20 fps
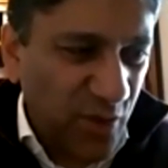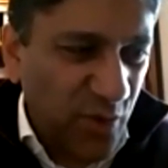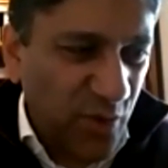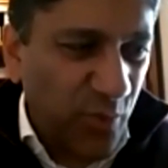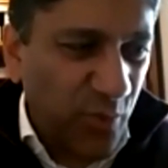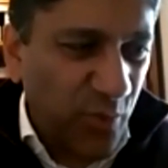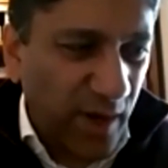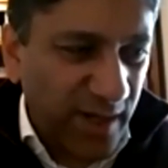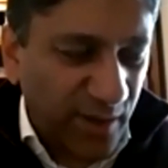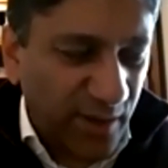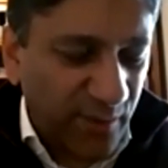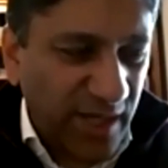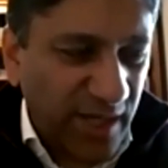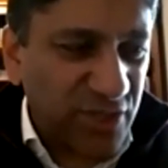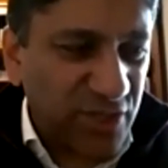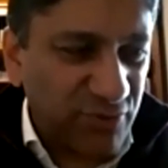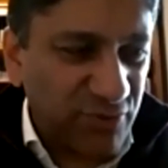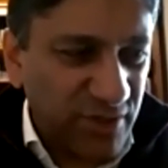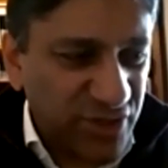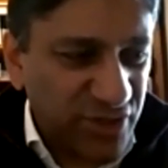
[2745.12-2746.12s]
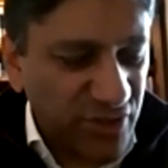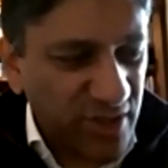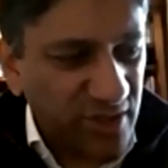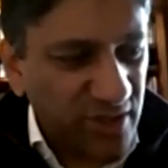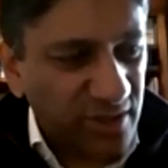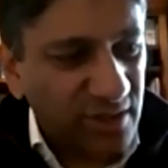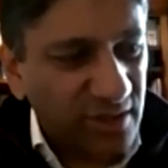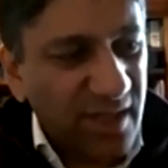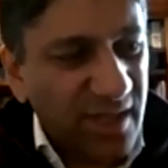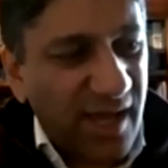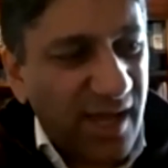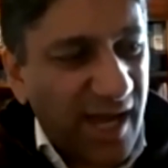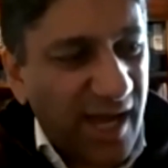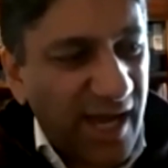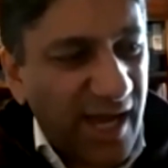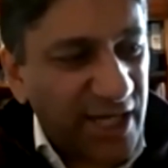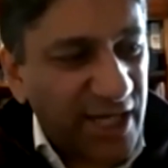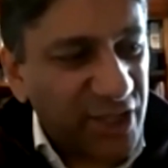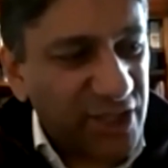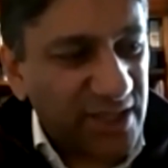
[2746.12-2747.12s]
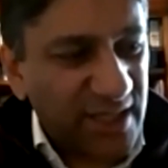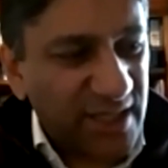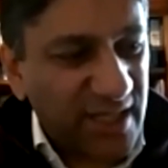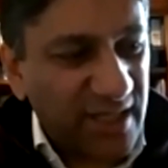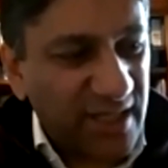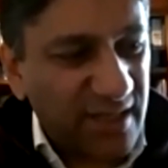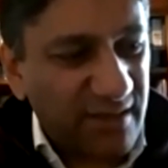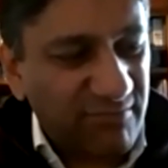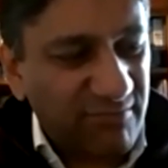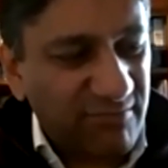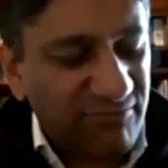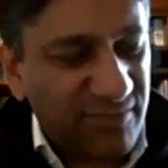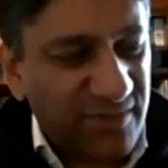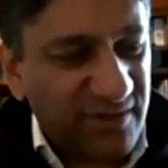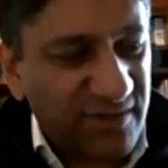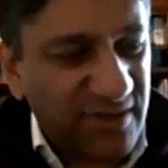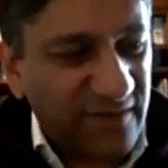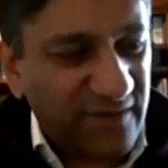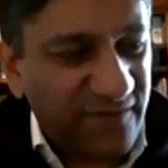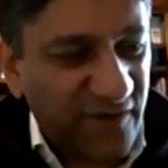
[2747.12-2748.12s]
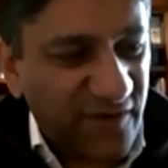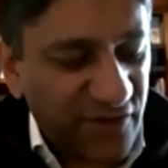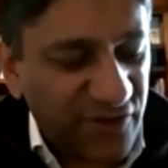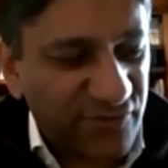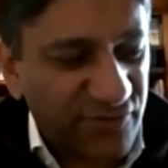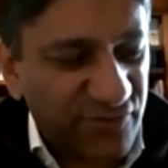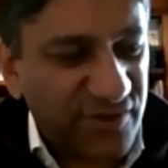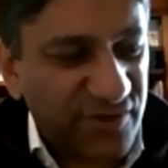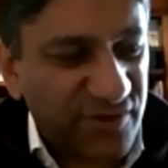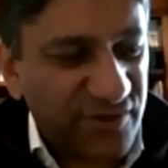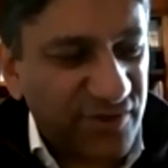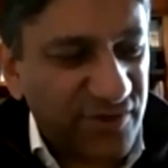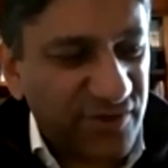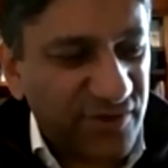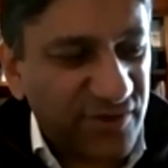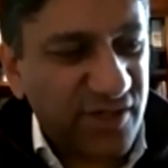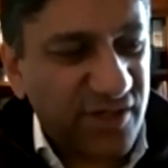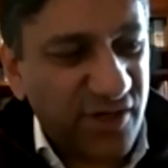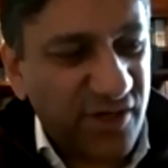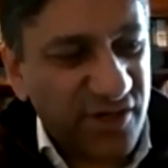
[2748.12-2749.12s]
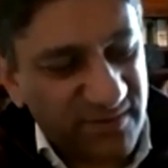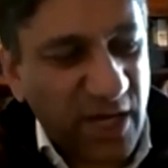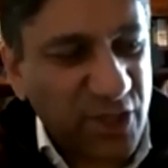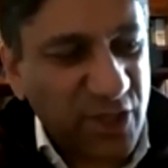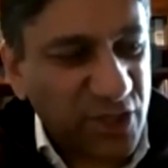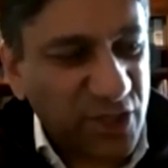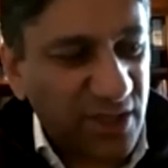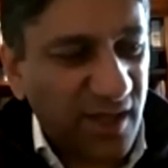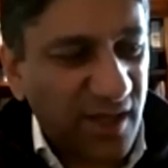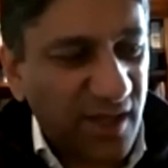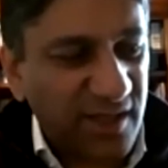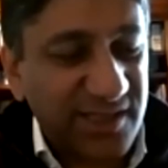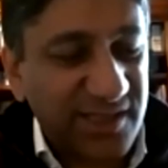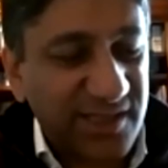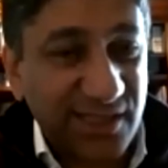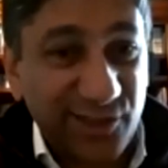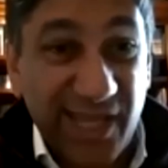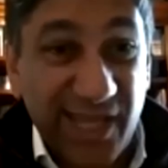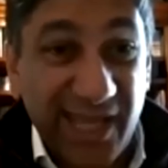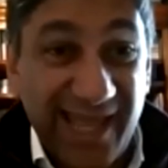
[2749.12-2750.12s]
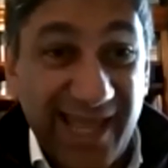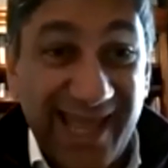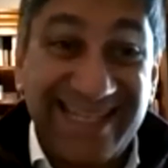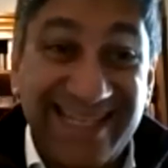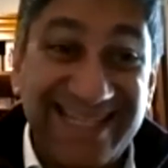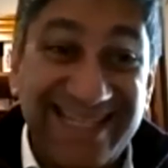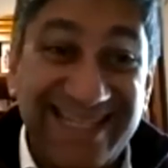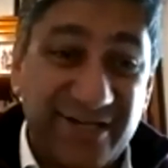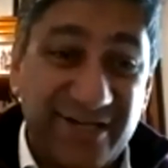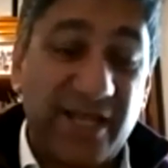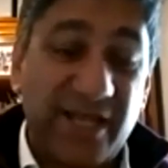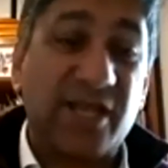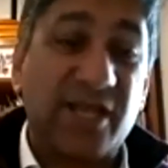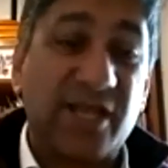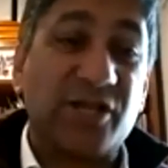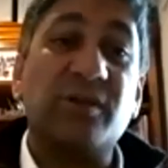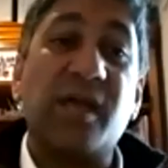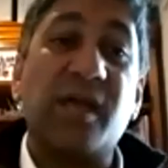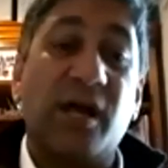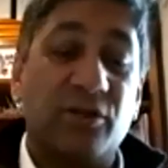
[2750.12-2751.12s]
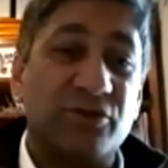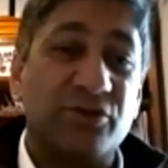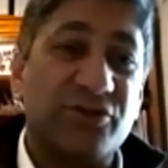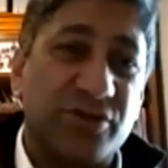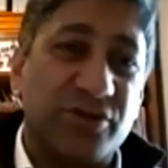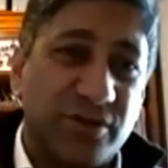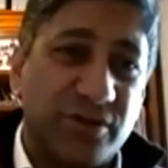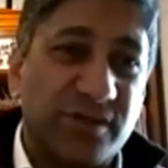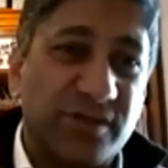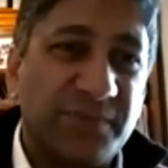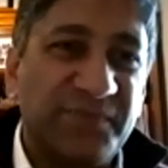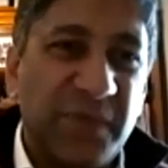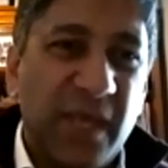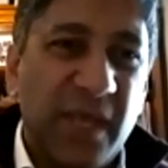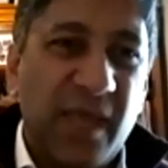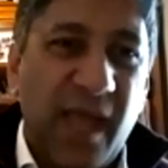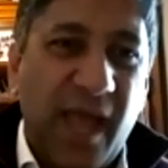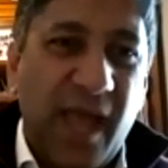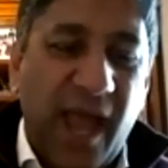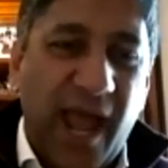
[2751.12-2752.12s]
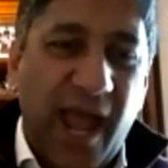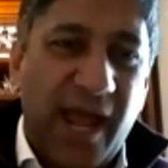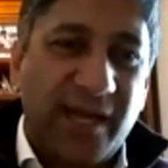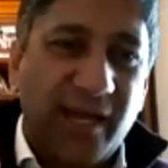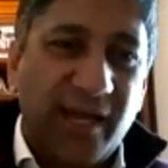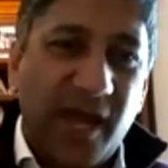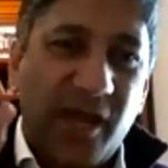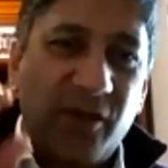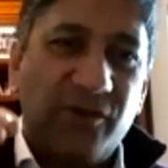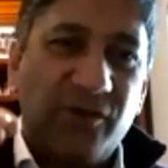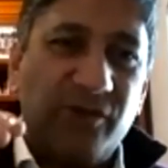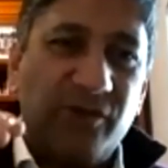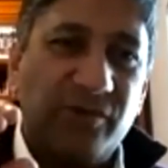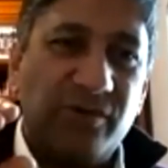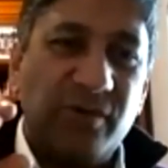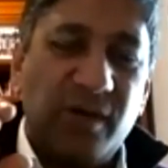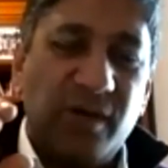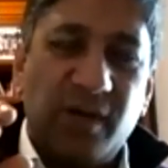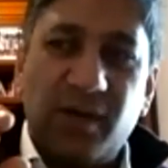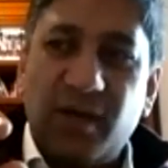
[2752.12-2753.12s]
when I went to Israel, I actually did further research and specialized in looking at international cultures and how,